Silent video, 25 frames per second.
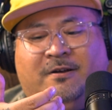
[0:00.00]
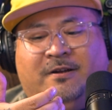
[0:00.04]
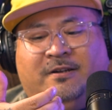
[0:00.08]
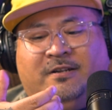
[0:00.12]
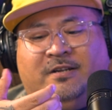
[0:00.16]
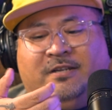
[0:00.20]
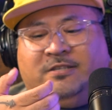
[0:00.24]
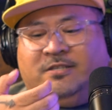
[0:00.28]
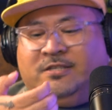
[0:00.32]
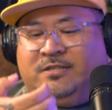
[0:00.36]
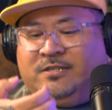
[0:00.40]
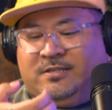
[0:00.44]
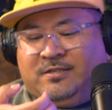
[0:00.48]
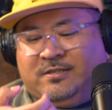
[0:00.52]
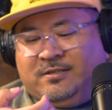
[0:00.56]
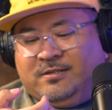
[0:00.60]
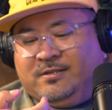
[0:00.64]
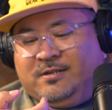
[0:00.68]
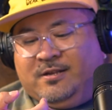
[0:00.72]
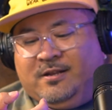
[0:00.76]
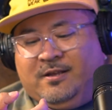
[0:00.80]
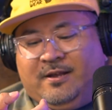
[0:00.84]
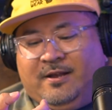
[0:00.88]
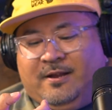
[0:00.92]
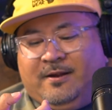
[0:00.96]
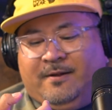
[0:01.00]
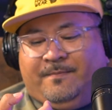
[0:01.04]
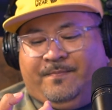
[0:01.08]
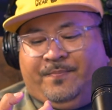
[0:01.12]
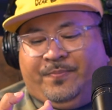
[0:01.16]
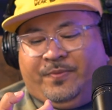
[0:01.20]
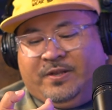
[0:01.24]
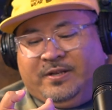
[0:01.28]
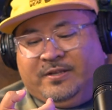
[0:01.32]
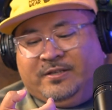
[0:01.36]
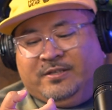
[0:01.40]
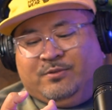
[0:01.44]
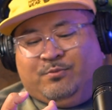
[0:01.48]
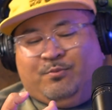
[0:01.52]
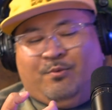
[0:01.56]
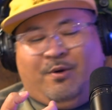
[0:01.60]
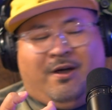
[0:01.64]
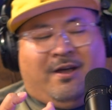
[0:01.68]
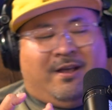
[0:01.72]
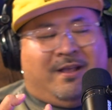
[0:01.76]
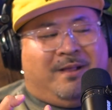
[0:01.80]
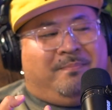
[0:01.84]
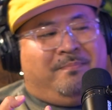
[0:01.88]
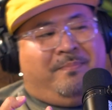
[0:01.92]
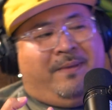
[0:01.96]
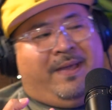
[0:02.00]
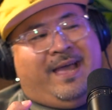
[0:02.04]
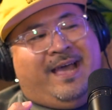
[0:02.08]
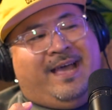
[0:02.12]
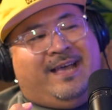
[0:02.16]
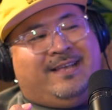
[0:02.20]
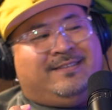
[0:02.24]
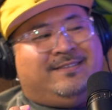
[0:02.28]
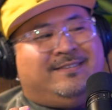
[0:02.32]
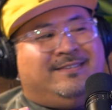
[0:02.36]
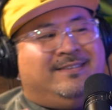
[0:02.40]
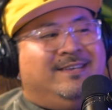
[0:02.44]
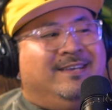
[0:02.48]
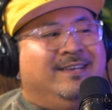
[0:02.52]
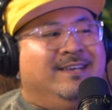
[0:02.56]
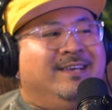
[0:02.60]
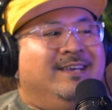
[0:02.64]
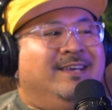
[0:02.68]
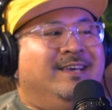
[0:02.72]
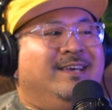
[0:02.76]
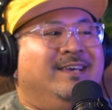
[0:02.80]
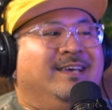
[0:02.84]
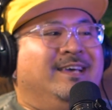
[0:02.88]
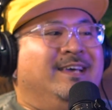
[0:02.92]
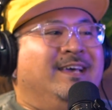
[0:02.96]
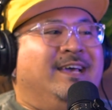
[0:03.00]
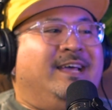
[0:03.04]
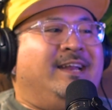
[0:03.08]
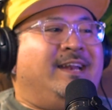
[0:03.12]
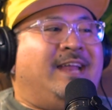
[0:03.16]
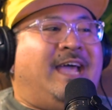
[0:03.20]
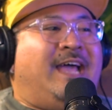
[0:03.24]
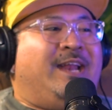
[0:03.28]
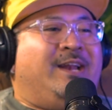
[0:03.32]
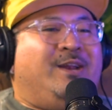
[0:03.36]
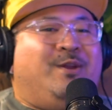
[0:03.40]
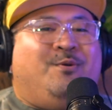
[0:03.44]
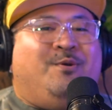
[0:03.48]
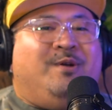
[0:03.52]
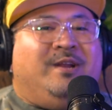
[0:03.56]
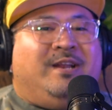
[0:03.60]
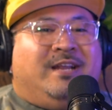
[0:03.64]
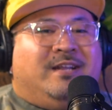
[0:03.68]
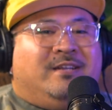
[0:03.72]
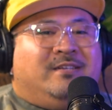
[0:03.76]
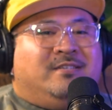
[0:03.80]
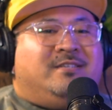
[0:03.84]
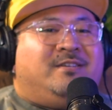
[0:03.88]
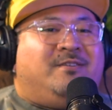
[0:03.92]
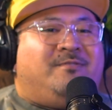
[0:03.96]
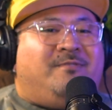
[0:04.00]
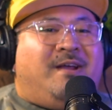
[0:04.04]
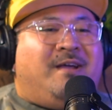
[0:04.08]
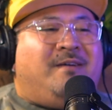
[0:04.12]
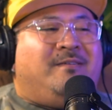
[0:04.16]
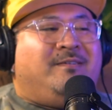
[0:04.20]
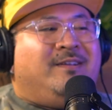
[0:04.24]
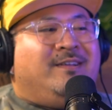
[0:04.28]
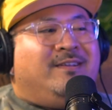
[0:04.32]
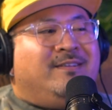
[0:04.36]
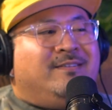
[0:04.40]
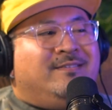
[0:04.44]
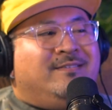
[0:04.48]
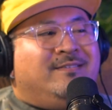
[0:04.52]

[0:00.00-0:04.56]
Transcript: and they're just looking. They're just walking past and not knowing their surroundings.